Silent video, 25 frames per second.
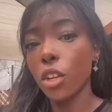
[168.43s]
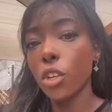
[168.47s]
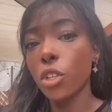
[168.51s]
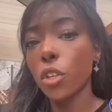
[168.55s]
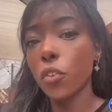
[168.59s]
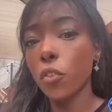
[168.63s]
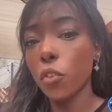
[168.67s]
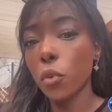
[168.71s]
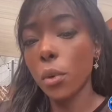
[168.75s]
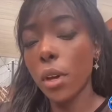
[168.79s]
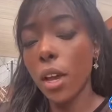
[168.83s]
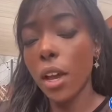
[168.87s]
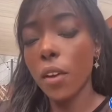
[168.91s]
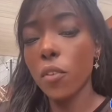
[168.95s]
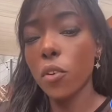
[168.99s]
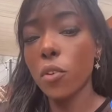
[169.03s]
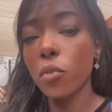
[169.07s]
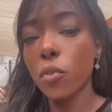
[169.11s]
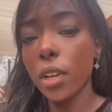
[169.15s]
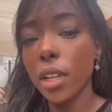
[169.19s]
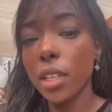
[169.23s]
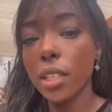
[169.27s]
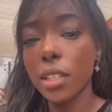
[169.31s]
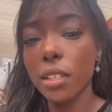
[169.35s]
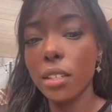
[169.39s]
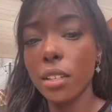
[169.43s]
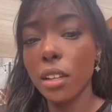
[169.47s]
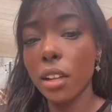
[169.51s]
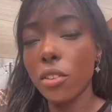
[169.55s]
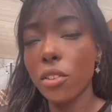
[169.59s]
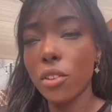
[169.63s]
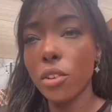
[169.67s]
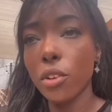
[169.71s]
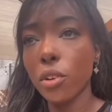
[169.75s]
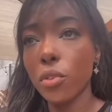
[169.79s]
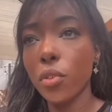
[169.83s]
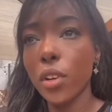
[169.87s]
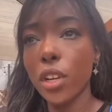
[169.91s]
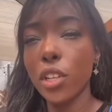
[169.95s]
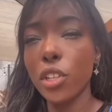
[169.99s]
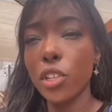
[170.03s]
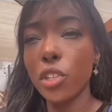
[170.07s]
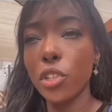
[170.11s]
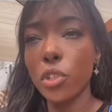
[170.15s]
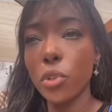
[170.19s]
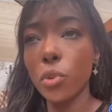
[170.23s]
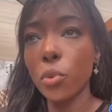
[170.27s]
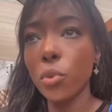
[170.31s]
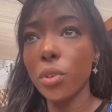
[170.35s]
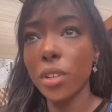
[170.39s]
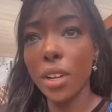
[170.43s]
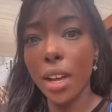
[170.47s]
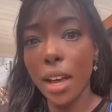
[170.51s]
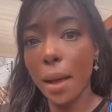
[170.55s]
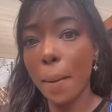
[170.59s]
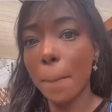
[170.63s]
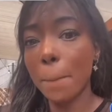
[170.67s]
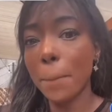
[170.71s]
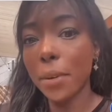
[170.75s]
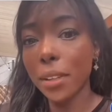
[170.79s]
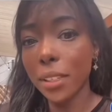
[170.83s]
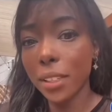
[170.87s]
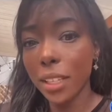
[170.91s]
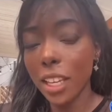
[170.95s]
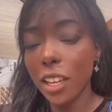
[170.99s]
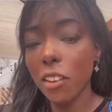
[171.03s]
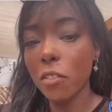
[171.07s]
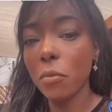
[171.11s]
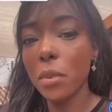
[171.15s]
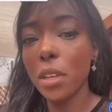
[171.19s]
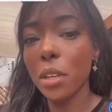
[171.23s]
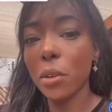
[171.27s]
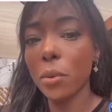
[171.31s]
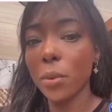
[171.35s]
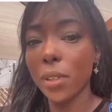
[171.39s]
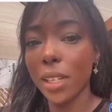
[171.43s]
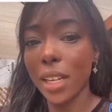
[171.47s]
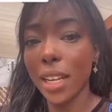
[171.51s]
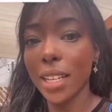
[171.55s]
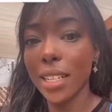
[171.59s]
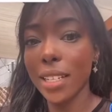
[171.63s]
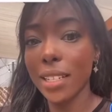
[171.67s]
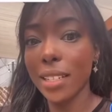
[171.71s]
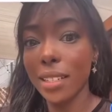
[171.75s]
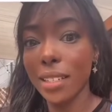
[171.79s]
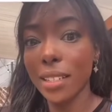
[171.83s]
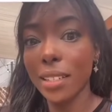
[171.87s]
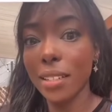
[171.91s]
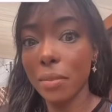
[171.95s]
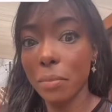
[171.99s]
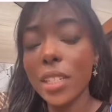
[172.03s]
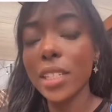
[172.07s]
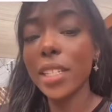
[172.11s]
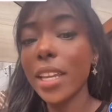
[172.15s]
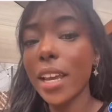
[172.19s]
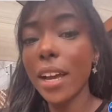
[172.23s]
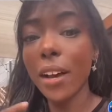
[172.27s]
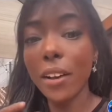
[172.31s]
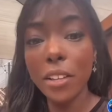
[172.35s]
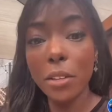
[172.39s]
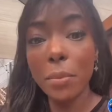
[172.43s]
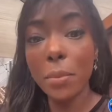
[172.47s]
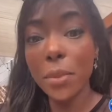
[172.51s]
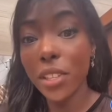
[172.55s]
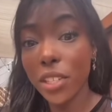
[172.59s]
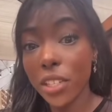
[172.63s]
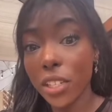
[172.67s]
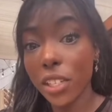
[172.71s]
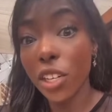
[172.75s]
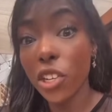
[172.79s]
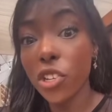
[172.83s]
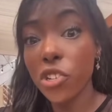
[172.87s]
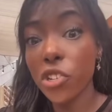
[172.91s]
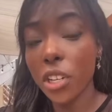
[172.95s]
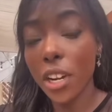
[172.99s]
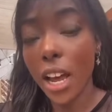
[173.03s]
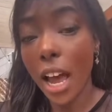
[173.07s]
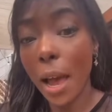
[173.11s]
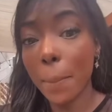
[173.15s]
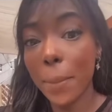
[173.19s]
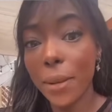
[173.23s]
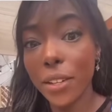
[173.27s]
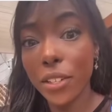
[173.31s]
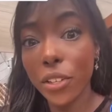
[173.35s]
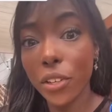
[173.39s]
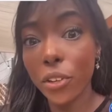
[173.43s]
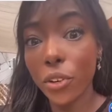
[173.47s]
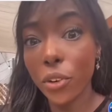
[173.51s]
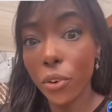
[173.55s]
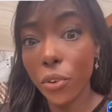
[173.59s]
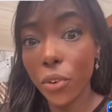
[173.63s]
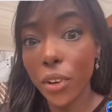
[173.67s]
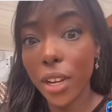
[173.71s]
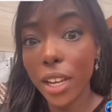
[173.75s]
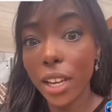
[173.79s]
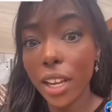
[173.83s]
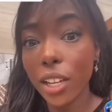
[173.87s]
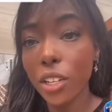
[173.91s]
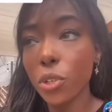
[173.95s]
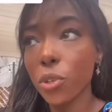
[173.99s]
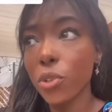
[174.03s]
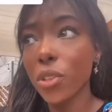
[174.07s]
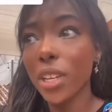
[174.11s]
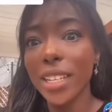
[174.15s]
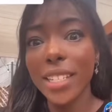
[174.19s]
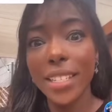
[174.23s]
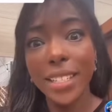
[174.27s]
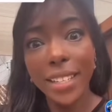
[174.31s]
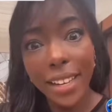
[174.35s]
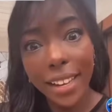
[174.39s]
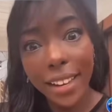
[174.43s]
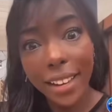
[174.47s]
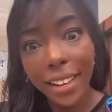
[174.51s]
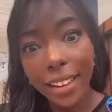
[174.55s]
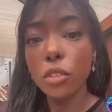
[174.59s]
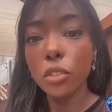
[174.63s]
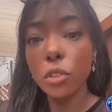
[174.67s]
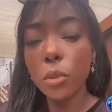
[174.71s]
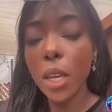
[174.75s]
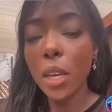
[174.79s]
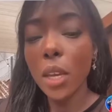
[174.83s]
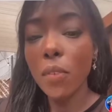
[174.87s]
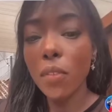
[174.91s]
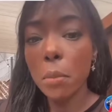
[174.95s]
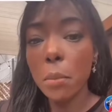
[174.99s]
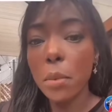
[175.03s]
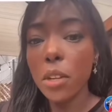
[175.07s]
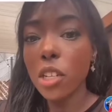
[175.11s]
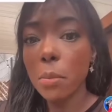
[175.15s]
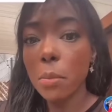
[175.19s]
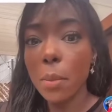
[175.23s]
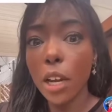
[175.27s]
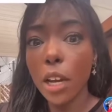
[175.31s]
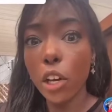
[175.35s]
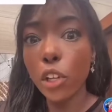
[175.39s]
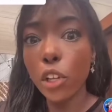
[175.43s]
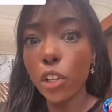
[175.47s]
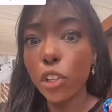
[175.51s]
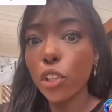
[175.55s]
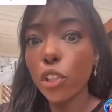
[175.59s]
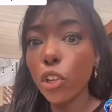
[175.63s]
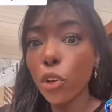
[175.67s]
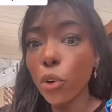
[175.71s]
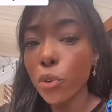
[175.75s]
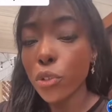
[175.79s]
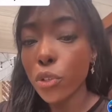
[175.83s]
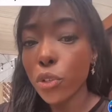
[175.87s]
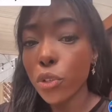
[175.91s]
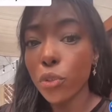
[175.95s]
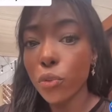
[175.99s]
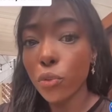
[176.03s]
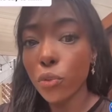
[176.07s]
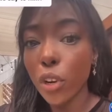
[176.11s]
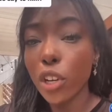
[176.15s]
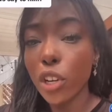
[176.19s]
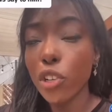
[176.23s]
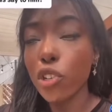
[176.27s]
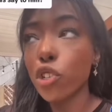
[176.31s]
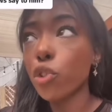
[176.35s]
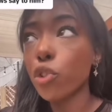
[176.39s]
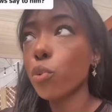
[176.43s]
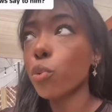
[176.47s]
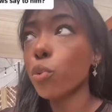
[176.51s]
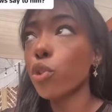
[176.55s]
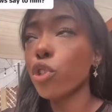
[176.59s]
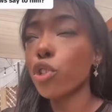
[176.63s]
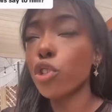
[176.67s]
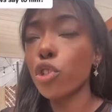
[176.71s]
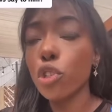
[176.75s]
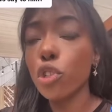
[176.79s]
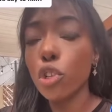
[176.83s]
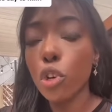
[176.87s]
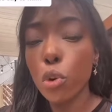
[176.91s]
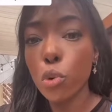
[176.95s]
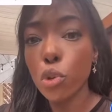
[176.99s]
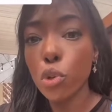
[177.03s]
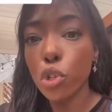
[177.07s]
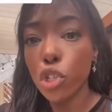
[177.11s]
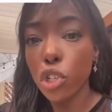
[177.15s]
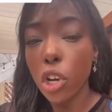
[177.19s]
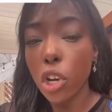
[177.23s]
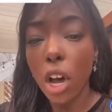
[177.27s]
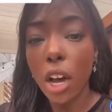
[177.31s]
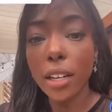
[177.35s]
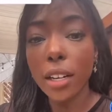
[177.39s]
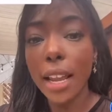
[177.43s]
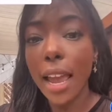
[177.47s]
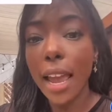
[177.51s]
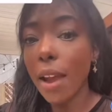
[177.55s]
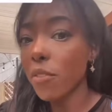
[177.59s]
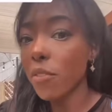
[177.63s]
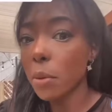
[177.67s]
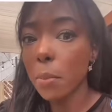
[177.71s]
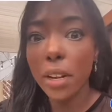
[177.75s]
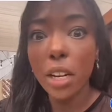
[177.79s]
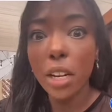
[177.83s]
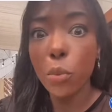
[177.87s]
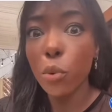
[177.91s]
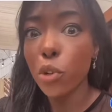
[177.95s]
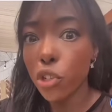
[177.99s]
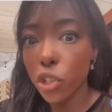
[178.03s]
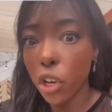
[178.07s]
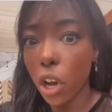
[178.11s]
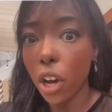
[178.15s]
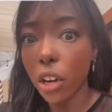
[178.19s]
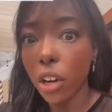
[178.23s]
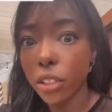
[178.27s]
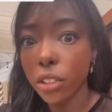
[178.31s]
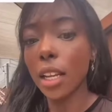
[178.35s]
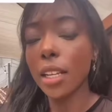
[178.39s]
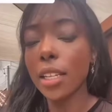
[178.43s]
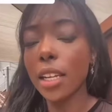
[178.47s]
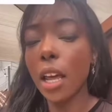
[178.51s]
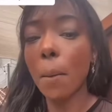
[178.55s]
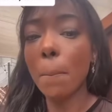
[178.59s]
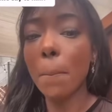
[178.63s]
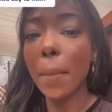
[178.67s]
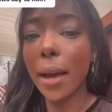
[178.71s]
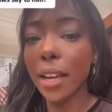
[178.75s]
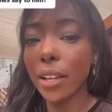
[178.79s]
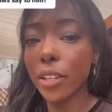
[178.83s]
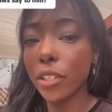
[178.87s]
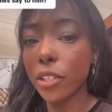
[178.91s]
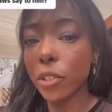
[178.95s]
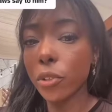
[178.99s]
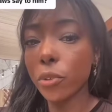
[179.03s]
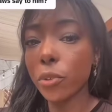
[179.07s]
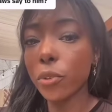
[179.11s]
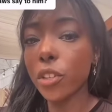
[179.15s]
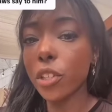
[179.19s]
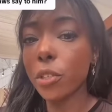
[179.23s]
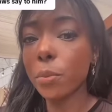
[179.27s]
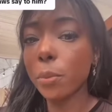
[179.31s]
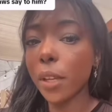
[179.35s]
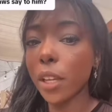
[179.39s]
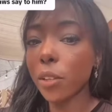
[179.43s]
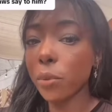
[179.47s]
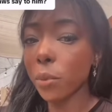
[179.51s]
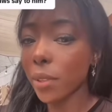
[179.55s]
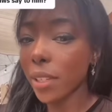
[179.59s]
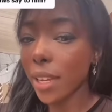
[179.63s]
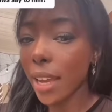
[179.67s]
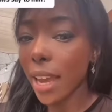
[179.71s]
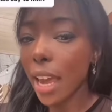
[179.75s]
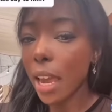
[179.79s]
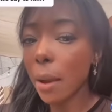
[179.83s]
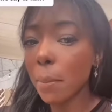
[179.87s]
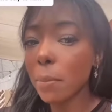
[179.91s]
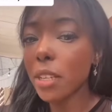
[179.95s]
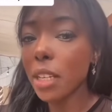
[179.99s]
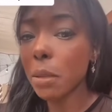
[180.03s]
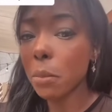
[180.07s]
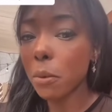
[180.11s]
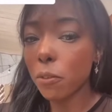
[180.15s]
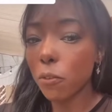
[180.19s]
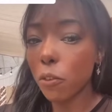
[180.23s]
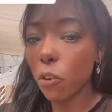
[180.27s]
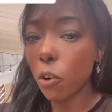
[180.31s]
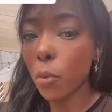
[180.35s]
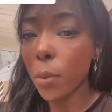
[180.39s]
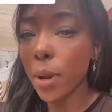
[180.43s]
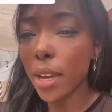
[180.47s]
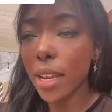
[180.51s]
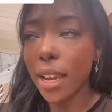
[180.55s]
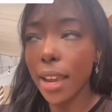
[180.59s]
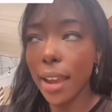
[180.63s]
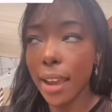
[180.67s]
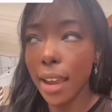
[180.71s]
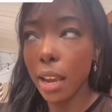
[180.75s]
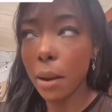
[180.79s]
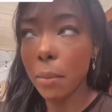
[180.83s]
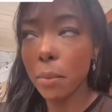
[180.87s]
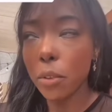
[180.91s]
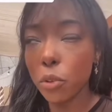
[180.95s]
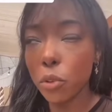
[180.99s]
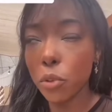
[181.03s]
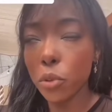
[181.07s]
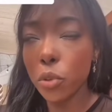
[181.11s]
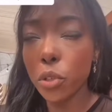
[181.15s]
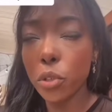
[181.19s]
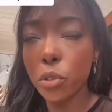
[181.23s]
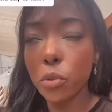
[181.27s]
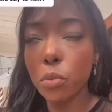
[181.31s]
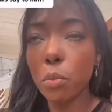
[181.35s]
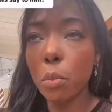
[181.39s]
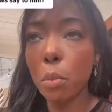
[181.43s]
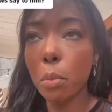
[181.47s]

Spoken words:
So for whatever reason, a lot of Koreans do not believe me when I tell them that this kind of shit happens in Korea until they see it. But even Minji, my closest friend, she was so shocked. Everybody was shocked. Now, mind you, this place was empty before we came. This is